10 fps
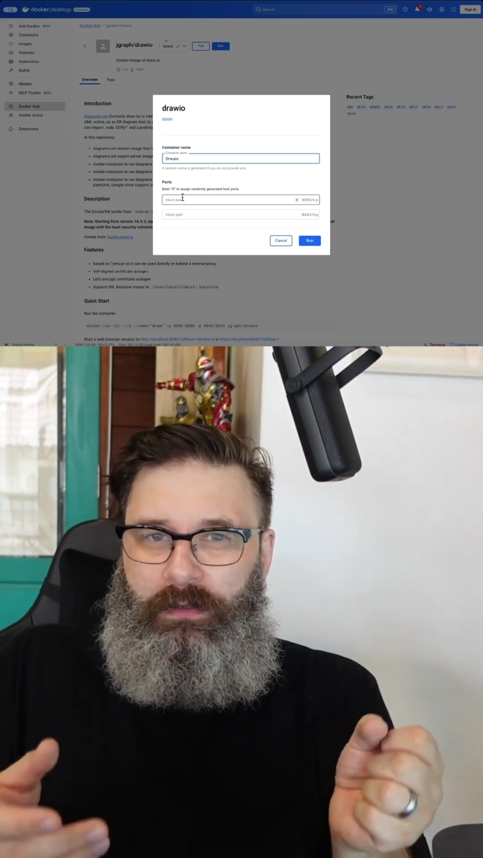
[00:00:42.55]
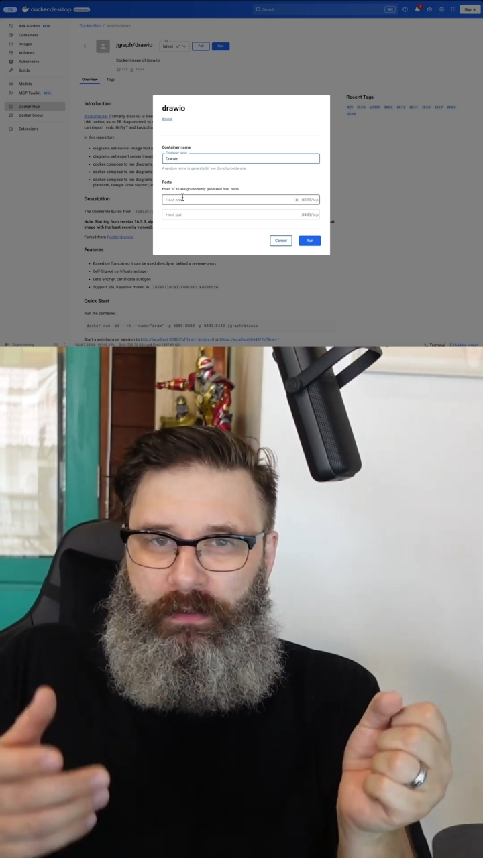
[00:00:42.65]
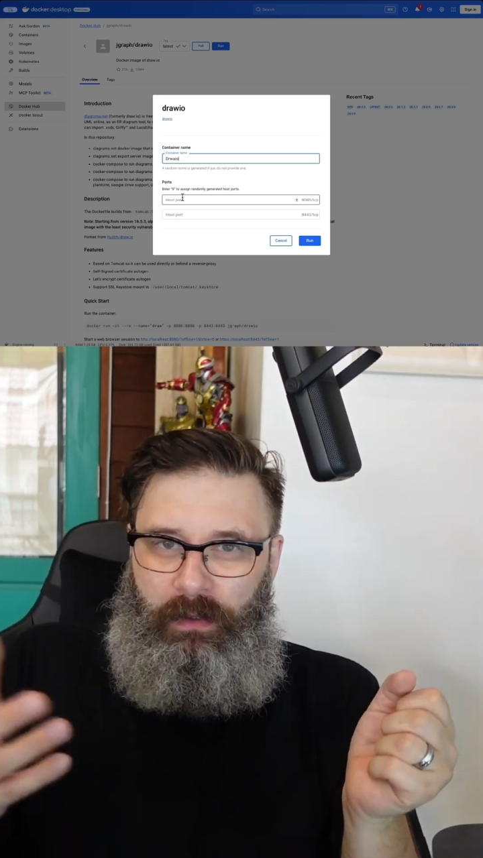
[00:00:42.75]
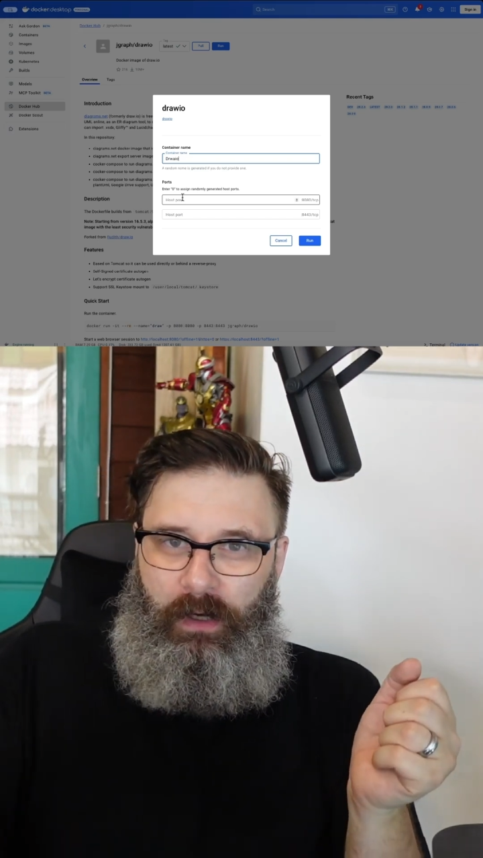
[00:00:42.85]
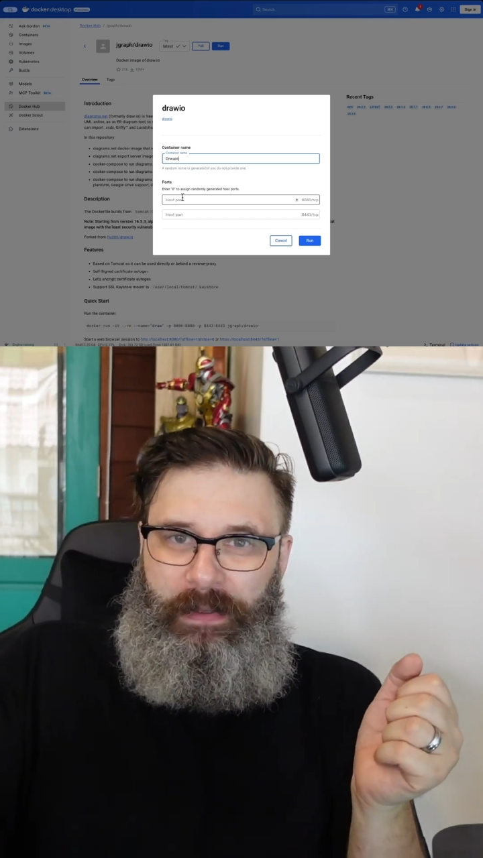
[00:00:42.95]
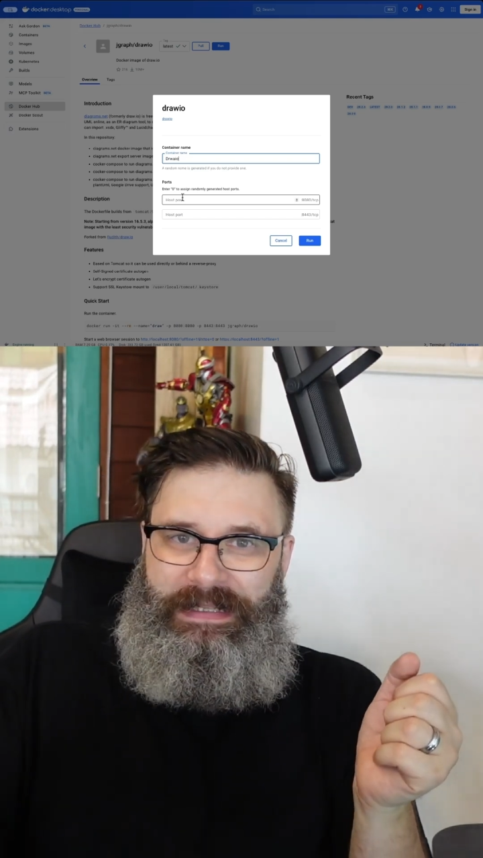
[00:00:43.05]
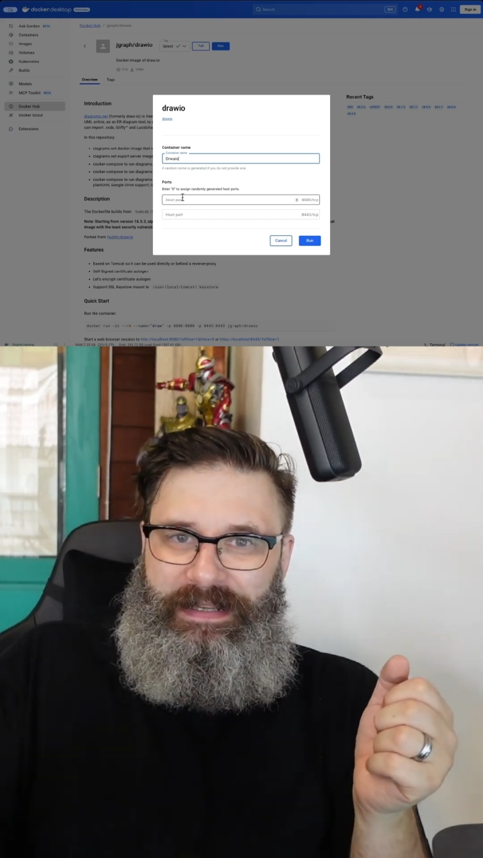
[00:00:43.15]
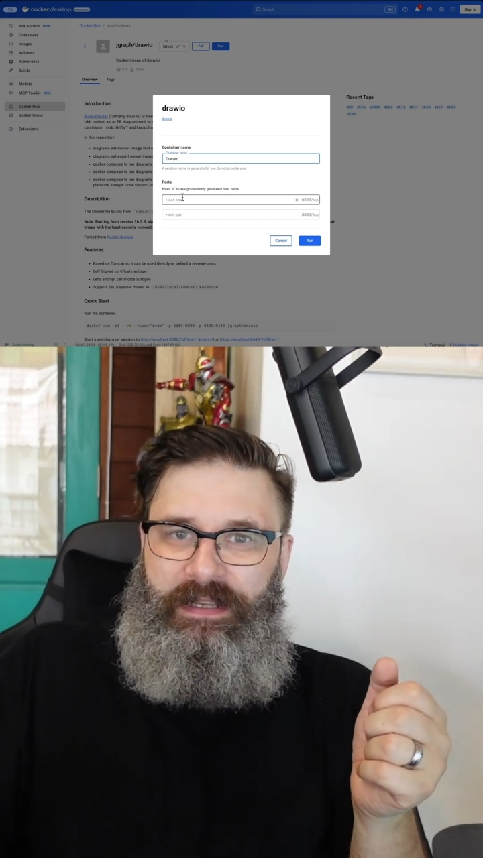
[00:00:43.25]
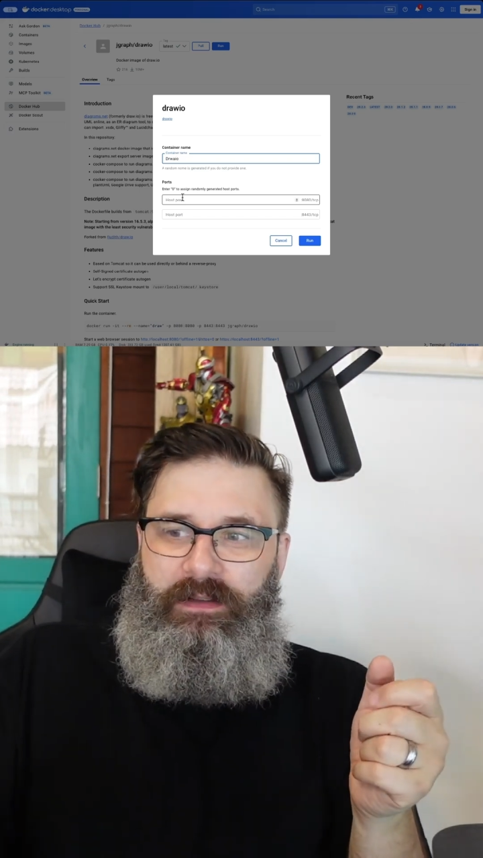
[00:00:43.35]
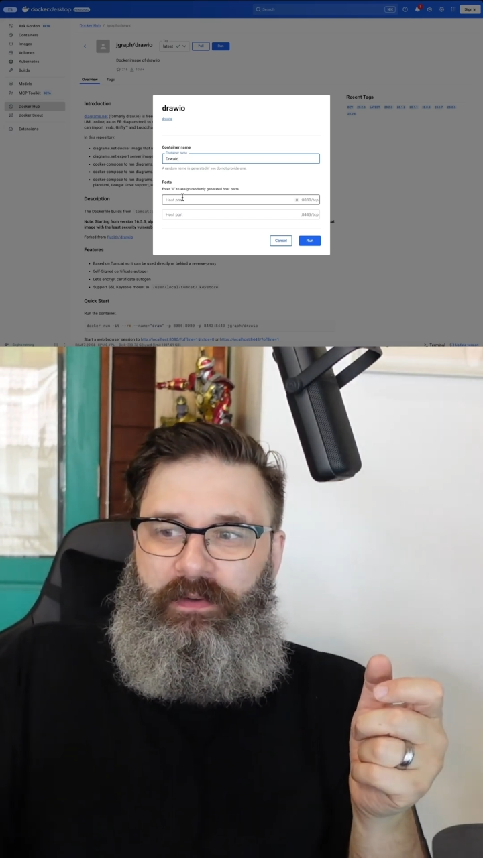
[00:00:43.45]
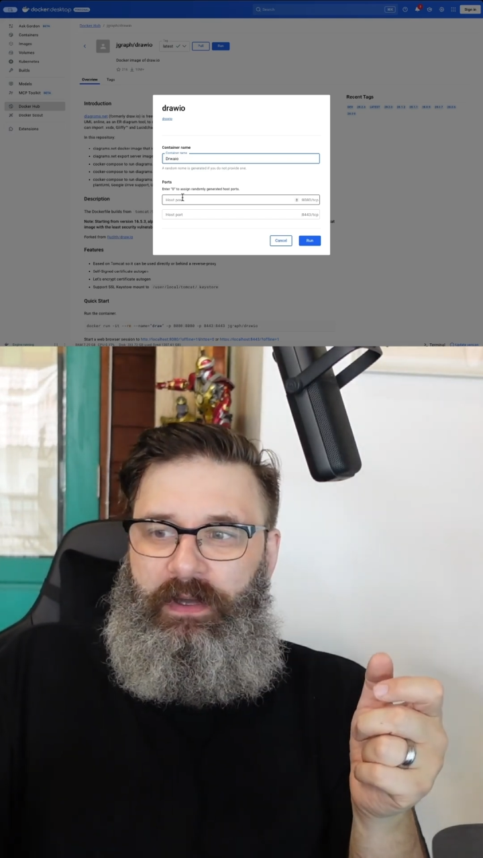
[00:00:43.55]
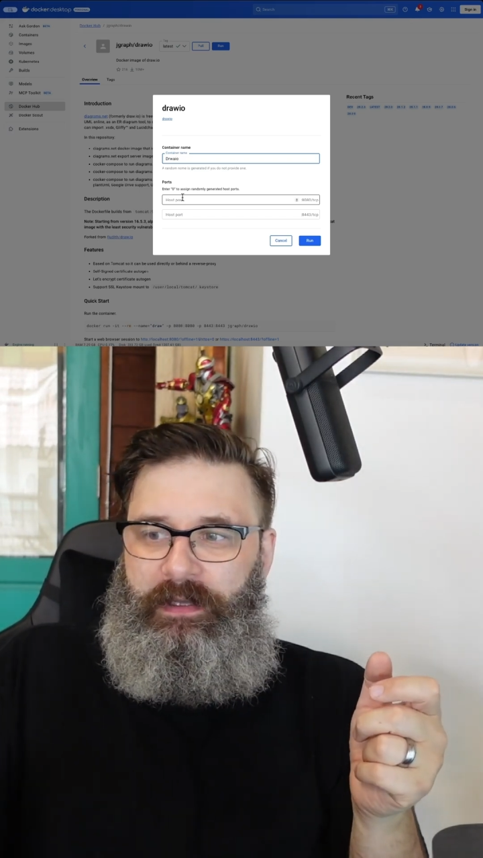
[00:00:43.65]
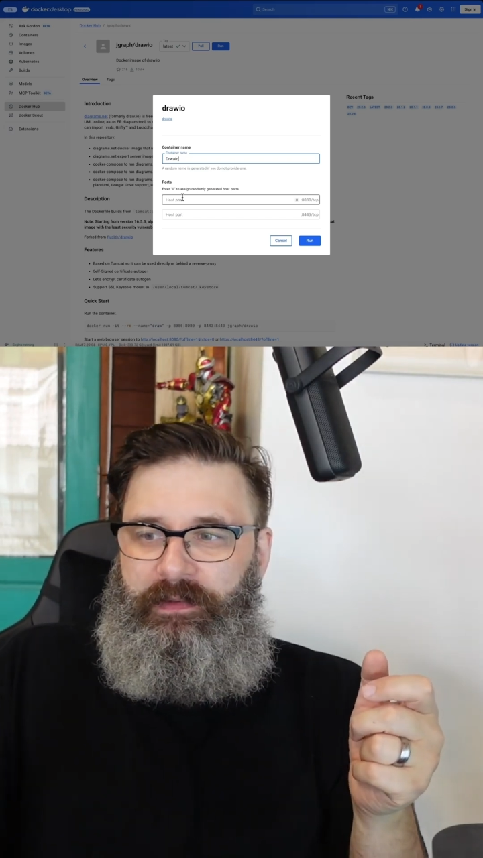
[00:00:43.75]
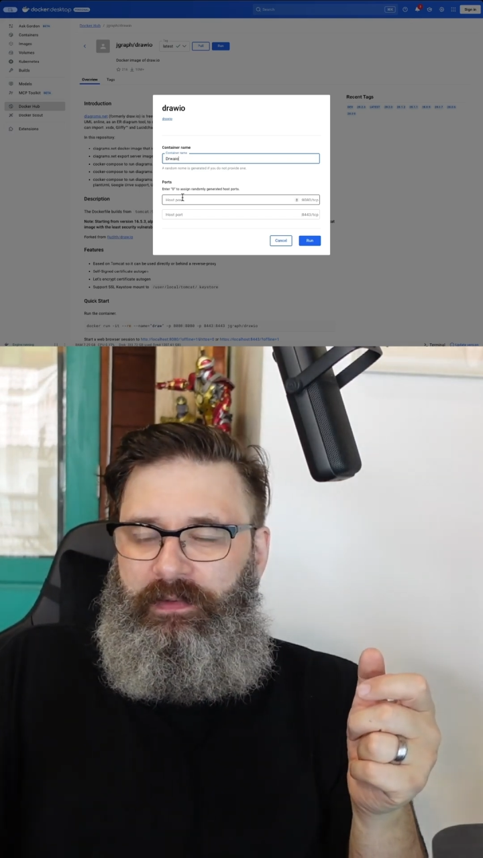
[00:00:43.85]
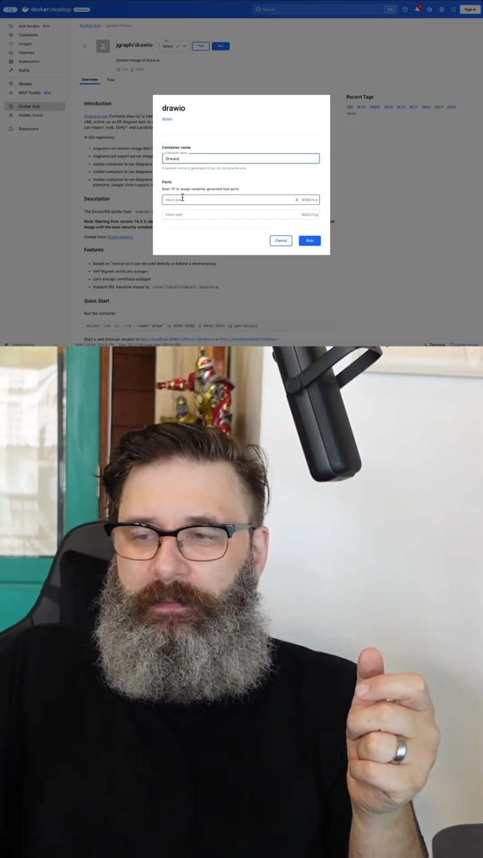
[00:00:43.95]
on your ONT
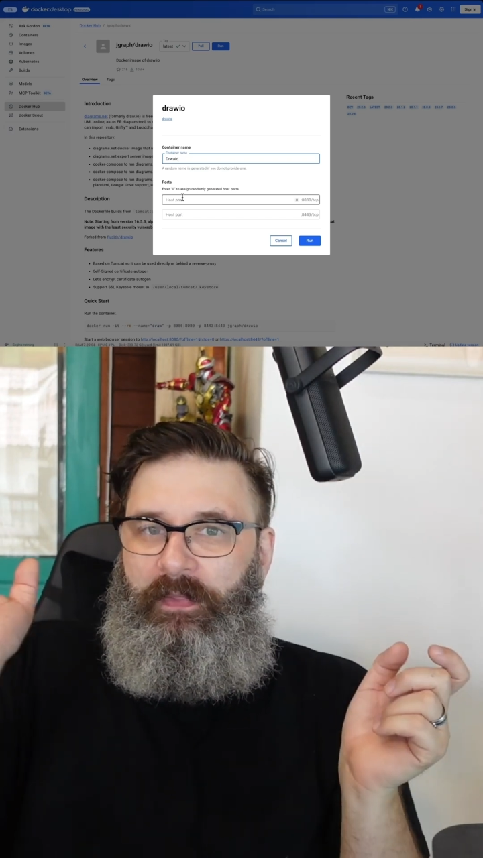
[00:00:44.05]
device